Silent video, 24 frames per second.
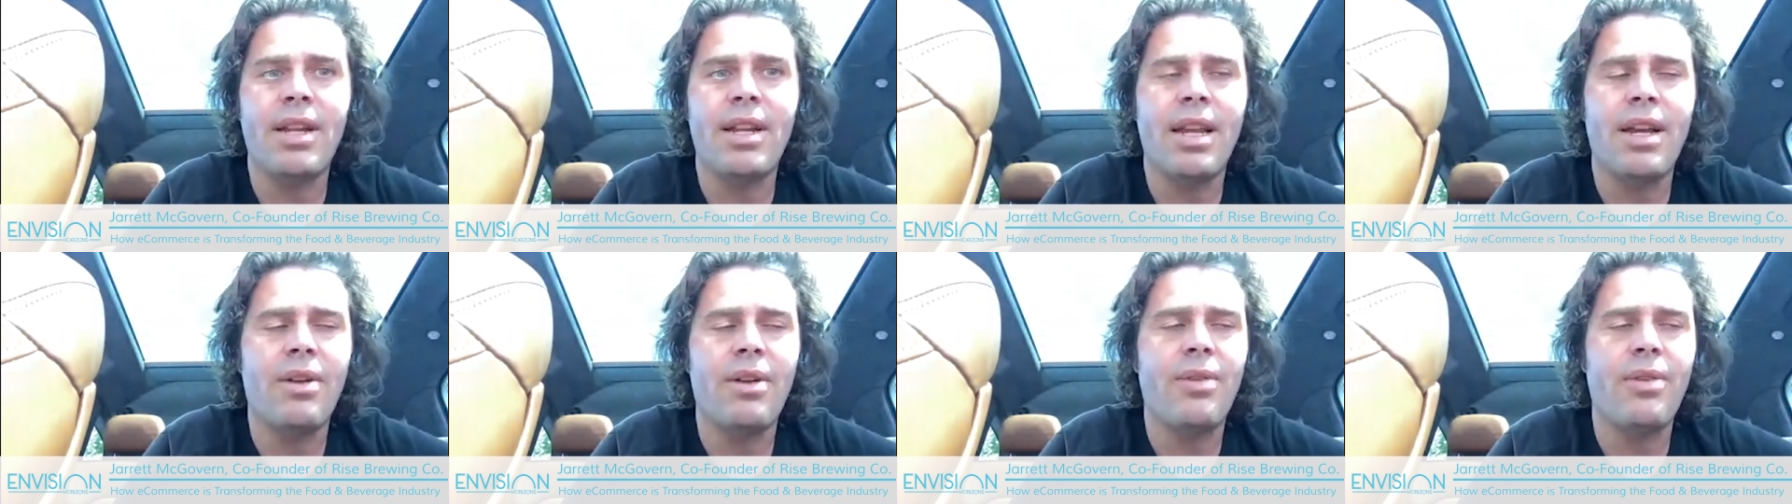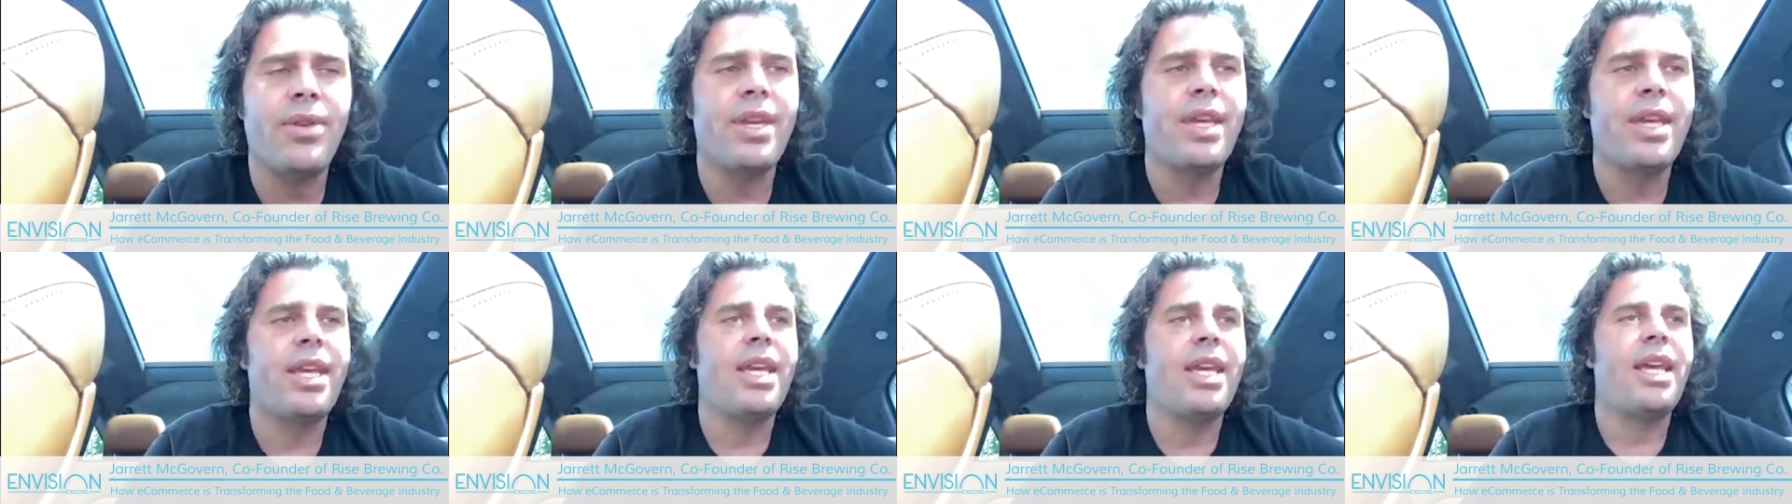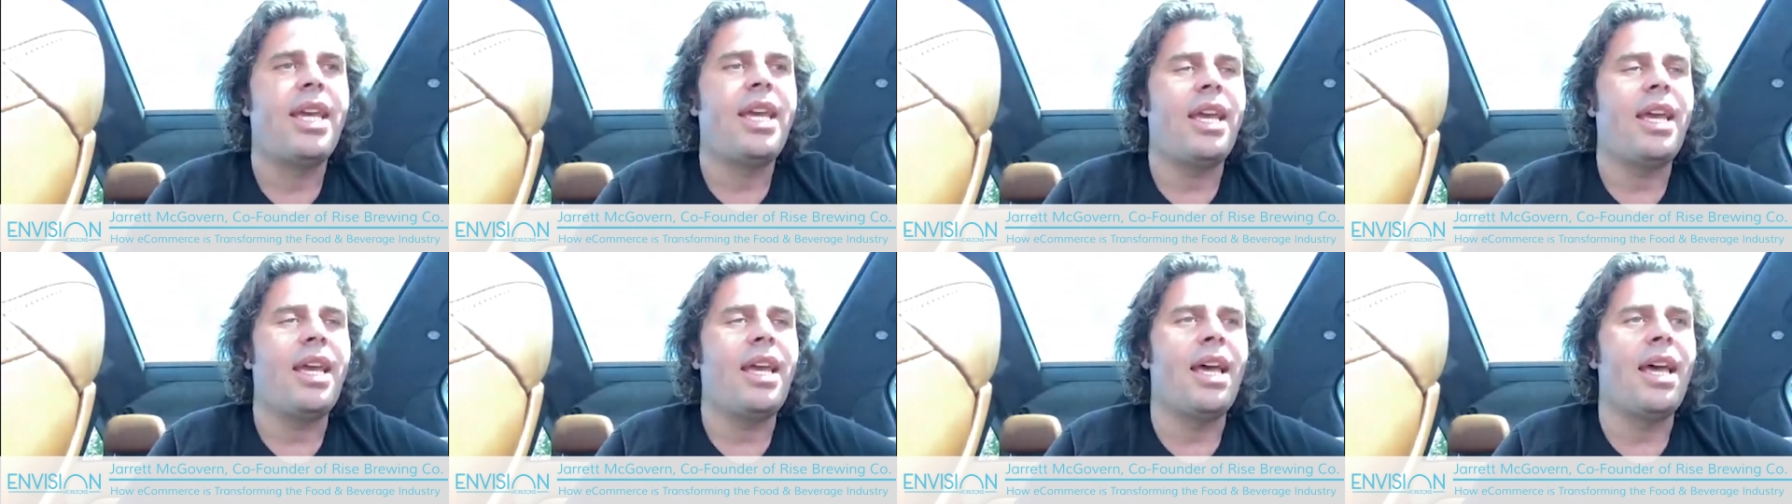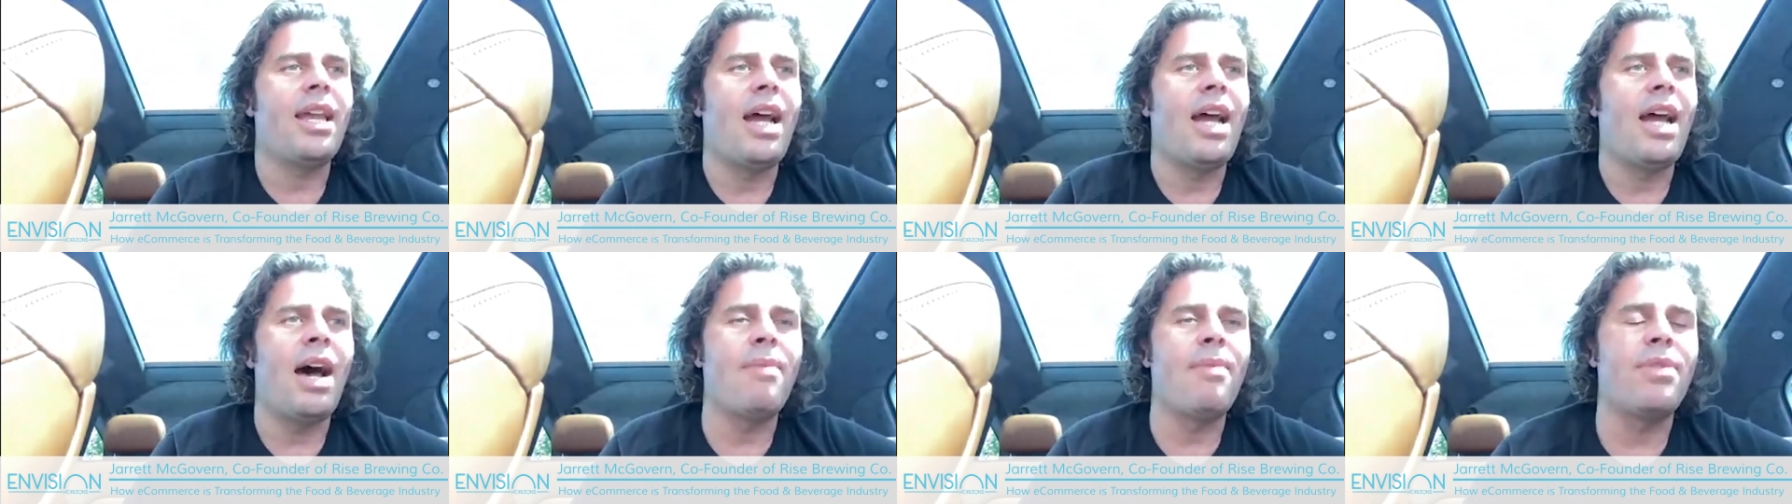now,
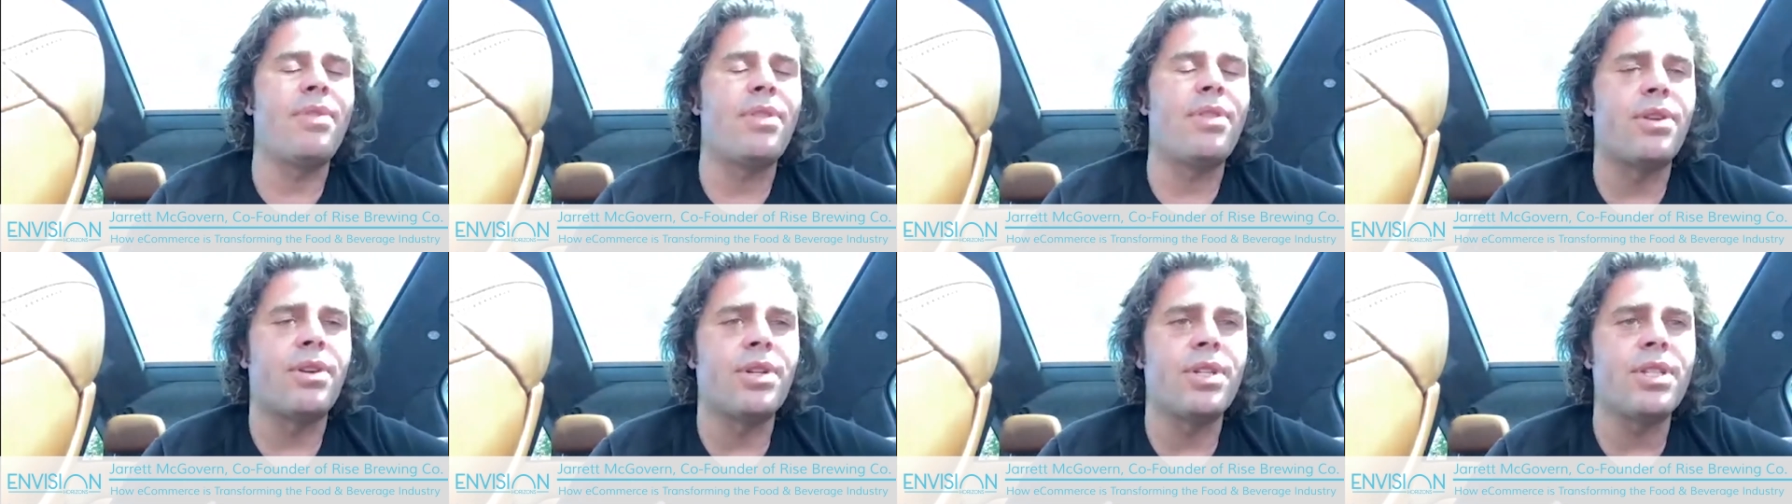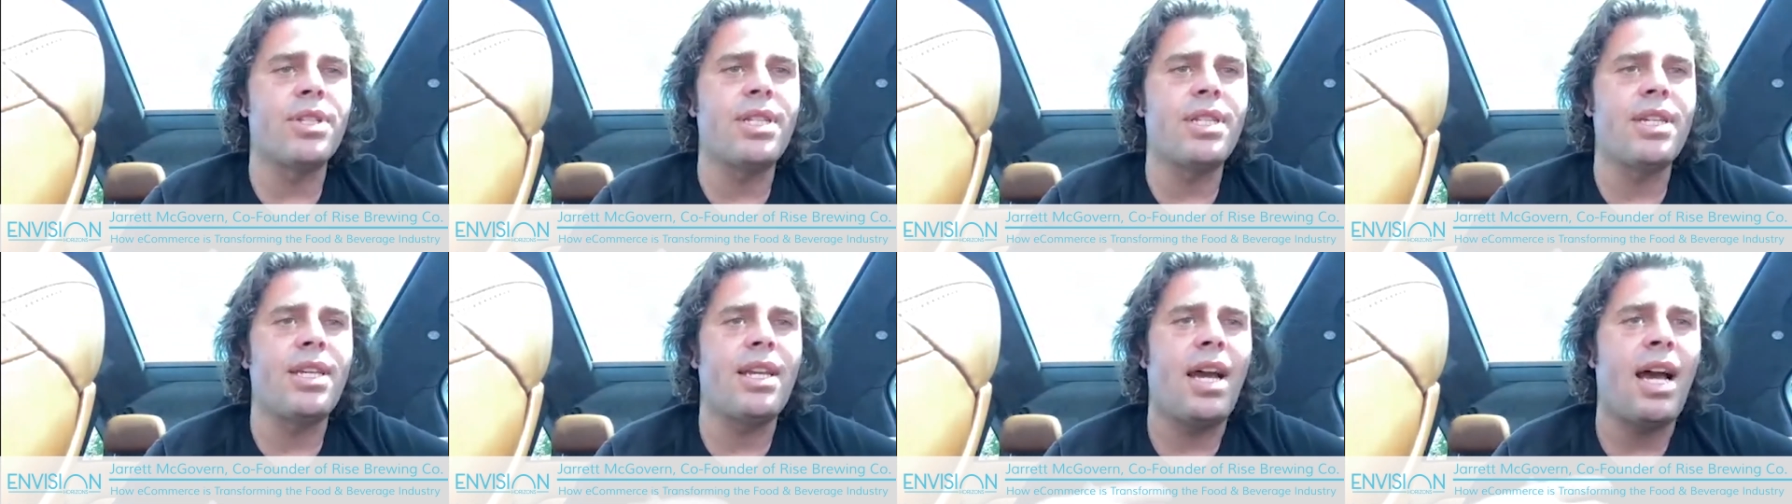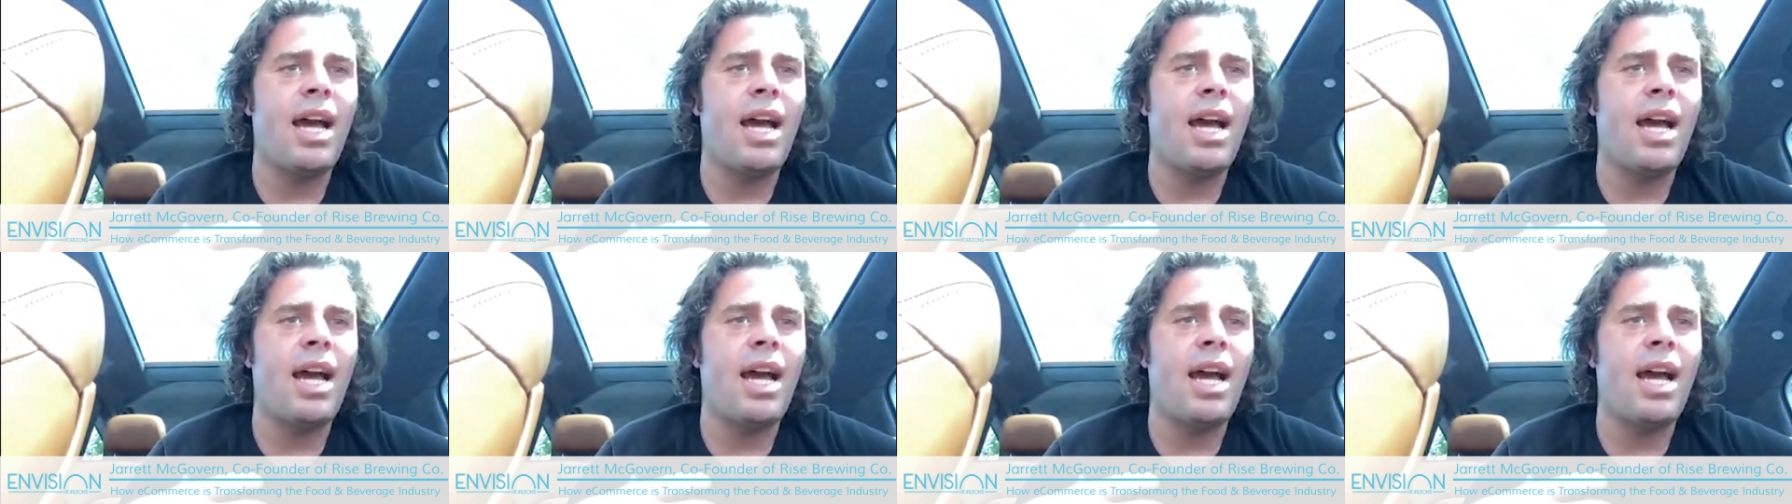and I'm thirsty.